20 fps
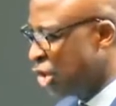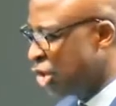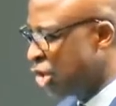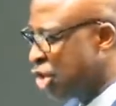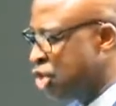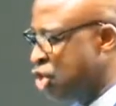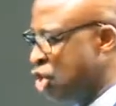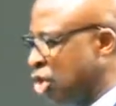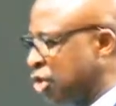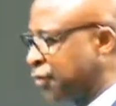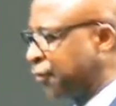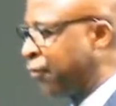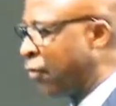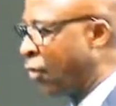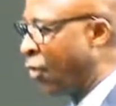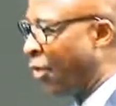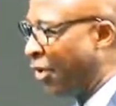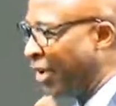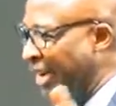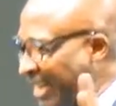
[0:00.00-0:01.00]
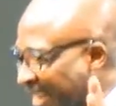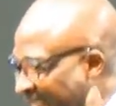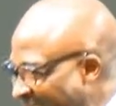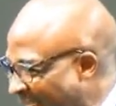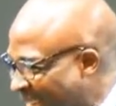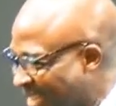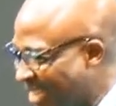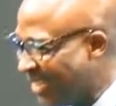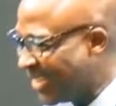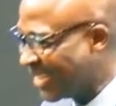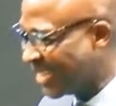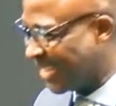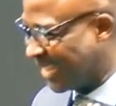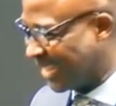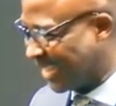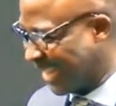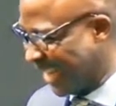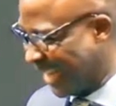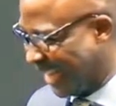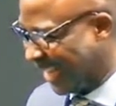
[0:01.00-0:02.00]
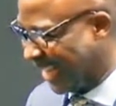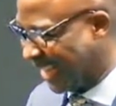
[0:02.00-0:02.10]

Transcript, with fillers: just for gathering's sake.